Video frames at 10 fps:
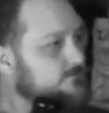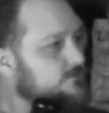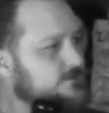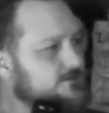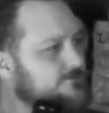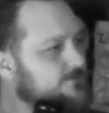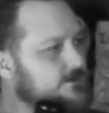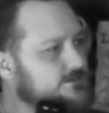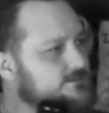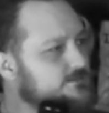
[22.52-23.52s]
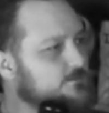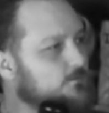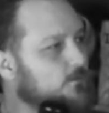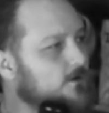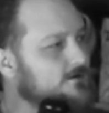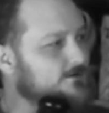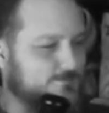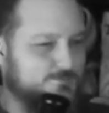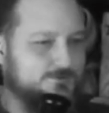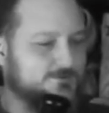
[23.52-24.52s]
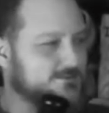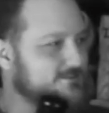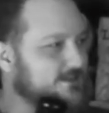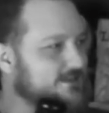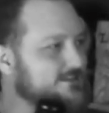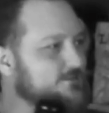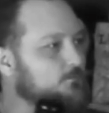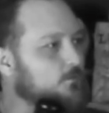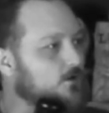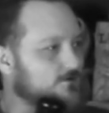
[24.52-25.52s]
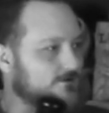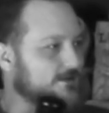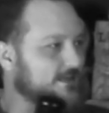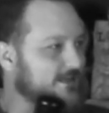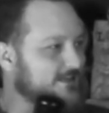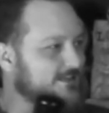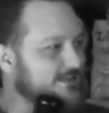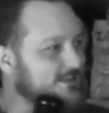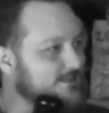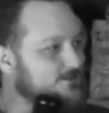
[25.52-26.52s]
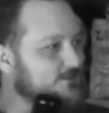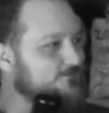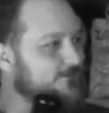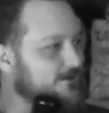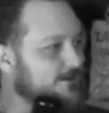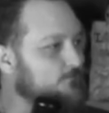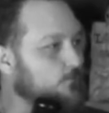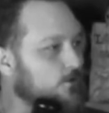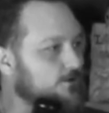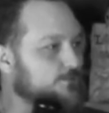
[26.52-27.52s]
Yeah. What the fuck is it? The water, bro. It's not in the water. It can't get in the fucking water